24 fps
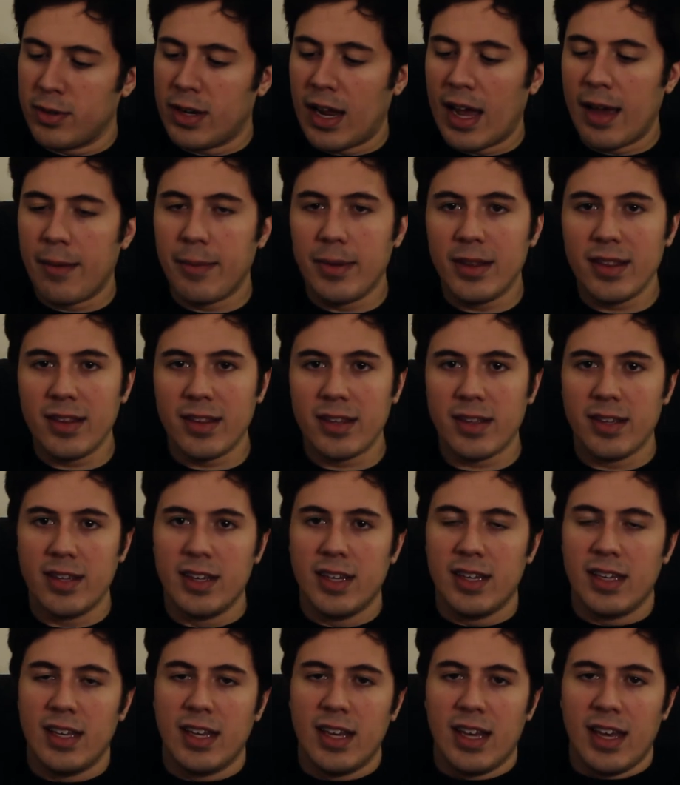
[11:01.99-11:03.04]
Diamond.
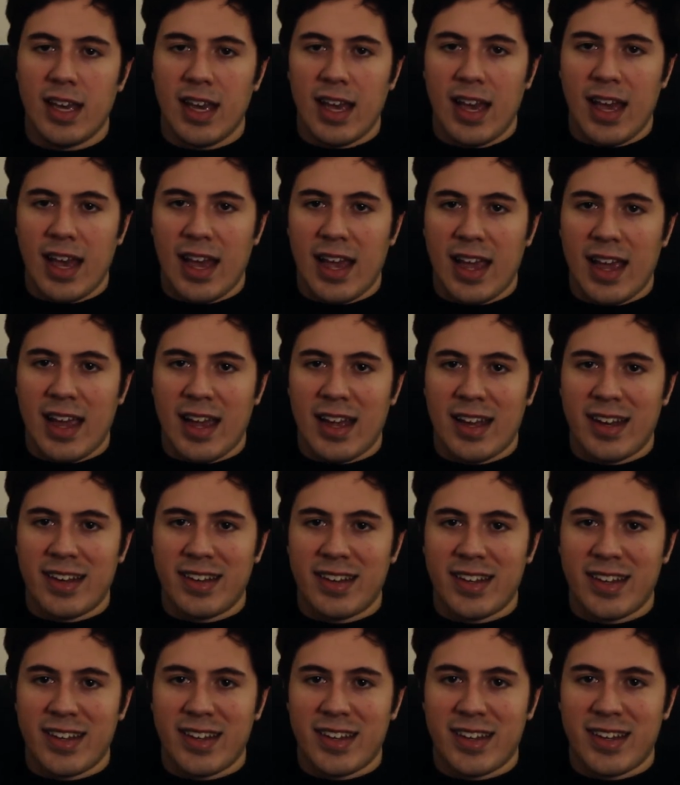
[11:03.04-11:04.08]
And
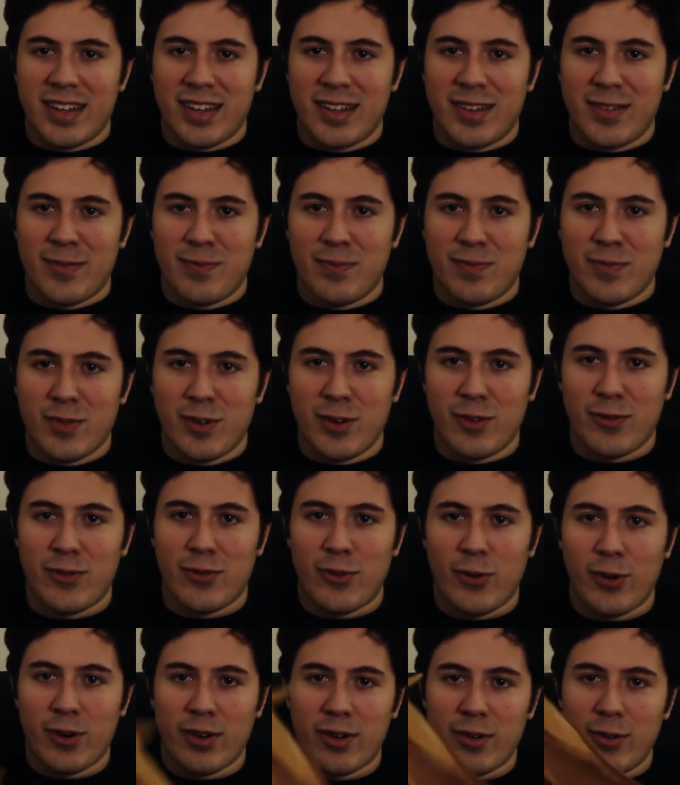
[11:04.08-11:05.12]
look
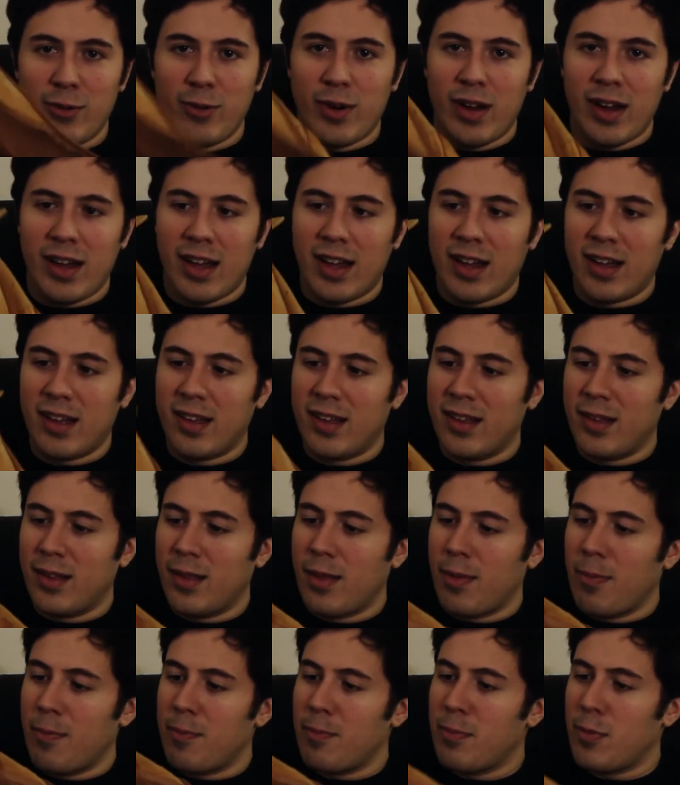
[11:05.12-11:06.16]
forward to
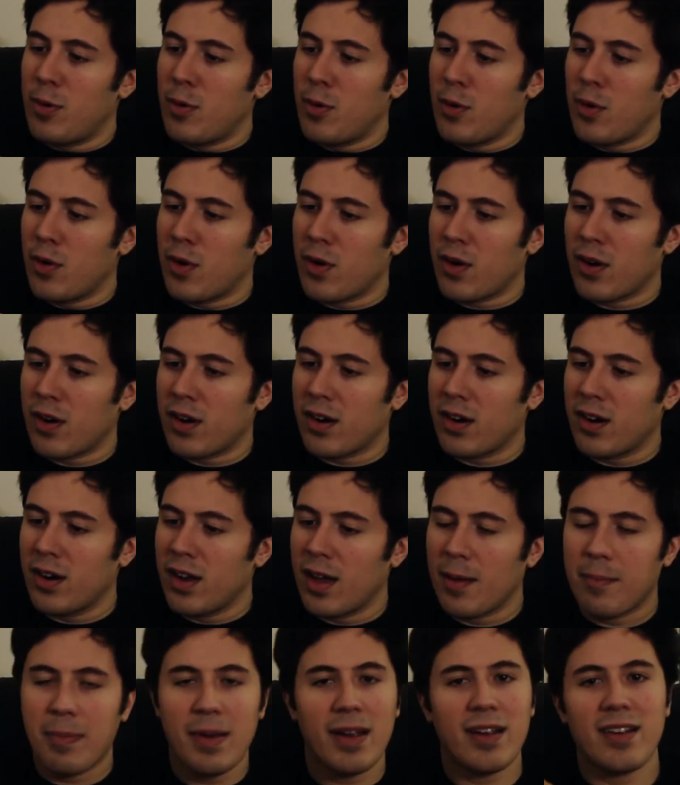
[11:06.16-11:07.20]
more
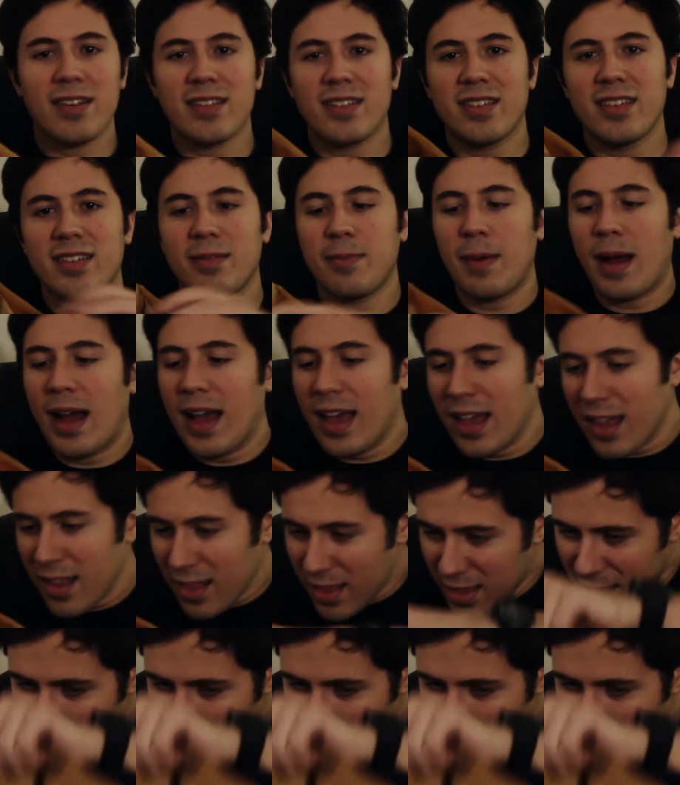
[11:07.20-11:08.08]
appearances by it.